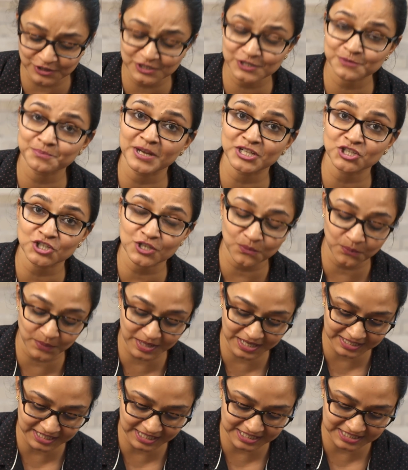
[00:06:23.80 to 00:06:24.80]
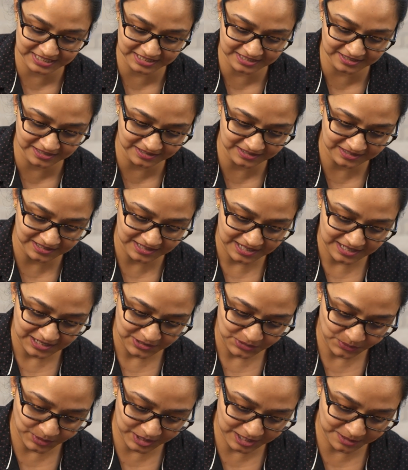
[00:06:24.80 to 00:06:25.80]
or a special weeknight dinner.
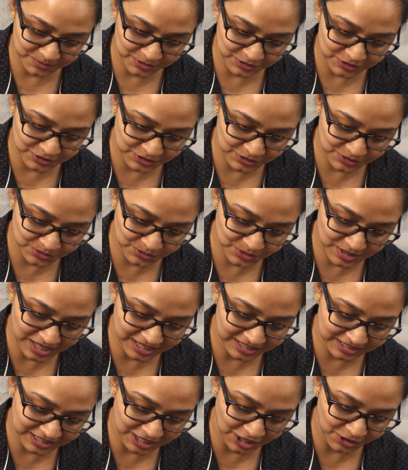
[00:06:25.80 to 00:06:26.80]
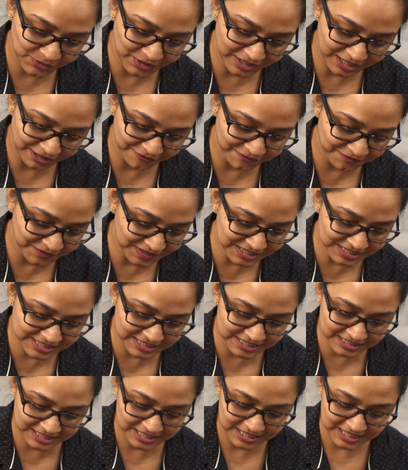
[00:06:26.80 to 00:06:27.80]
What I'm going to do, that now that I've
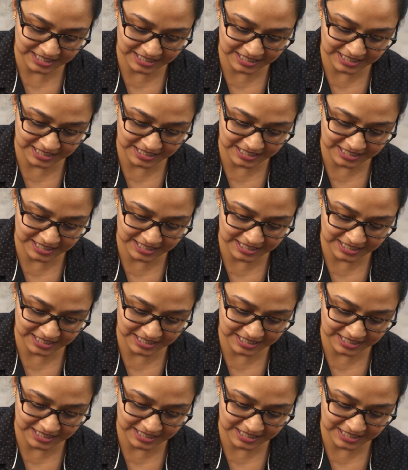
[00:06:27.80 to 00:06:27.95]
filled it,